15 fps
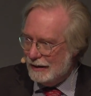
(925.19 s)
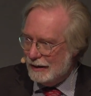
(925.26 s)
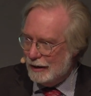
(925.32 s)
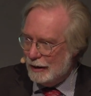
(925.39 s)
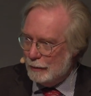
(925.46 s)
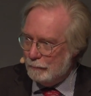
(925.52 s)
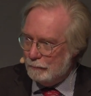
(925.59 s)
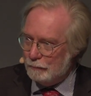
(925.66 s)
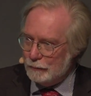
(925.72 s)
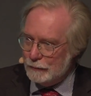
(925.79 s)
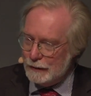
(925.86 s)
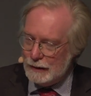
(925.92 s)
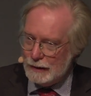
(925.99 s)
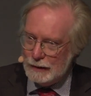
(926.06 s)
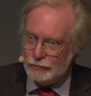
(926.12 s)
Um,
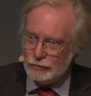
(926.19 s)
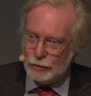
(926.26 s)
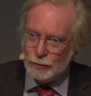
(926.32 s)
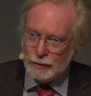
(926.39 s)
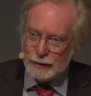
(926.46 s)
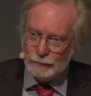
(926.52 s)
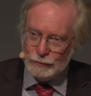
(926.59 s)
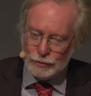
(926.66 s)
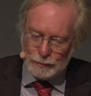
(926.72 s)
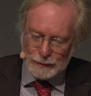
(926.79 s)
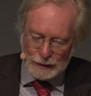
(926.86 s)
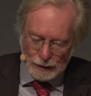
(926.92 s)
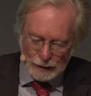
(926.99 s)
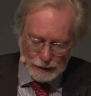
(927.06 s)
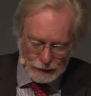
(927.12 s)
and so what I'm going to
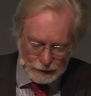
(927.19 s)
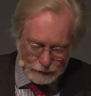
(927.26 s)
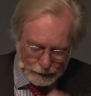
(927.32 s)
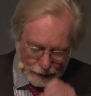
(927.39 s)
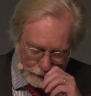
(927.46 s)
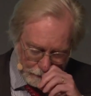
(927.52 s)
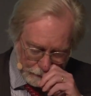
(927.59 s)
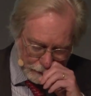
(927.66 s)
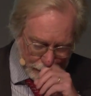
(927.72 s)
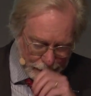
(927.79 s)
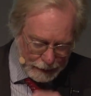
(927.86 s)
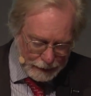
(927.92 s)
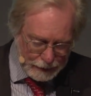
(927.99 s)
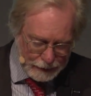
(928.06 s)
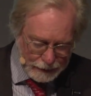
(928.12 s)
be arguing
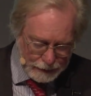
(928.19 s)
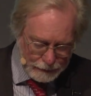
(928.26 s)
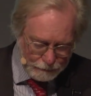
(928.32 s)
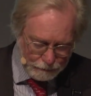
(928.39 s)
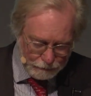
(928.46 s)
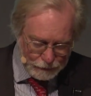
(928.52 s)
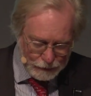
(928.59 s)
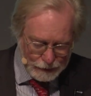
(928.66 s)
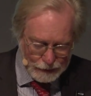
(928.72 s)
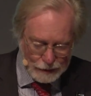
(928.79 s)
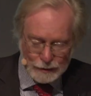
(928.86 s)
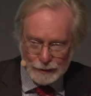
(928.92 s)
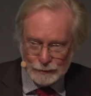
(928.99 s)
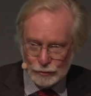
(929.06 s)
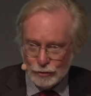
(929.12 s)
and
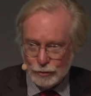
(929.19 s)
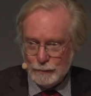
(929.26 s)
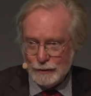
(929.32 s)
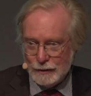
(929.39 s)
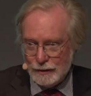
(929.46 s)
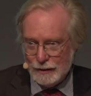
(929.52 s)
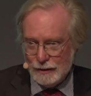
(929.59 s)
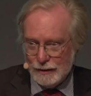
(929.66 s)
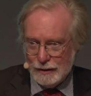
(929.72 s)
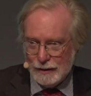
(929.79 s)
here I'm going to be